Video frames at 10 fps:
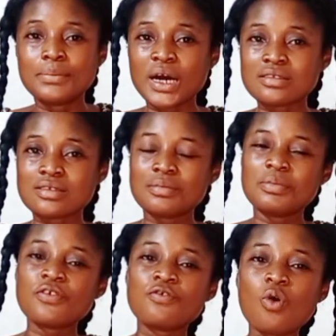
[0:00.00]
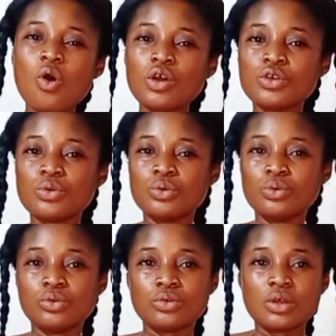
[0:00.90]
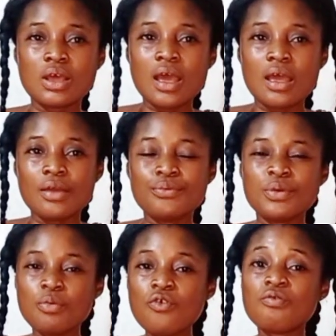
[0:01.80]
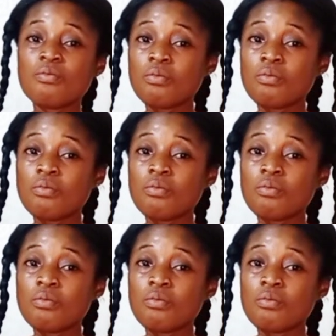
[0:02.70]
But before you remove